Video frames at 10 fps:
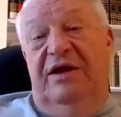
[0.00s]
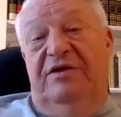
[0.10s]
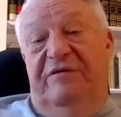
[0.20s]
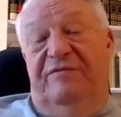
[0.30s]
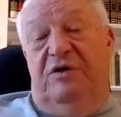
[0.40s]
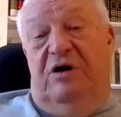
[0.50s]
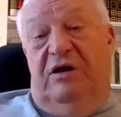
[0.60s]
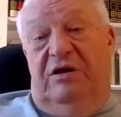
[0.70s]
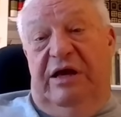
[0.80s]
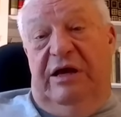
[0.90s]
and
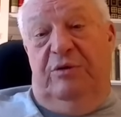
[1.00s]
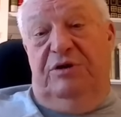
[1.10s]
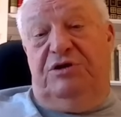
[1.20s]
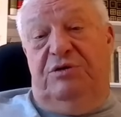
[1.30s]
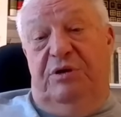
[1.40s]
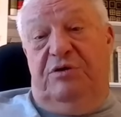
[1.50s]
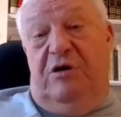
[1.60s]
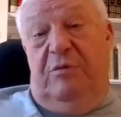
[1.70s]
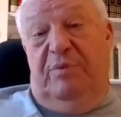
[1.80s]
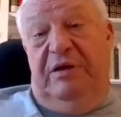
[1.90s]
difficult language to
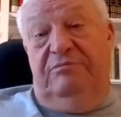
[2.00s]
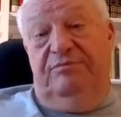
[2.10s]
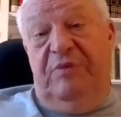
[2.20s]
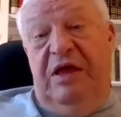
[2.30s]
interpret.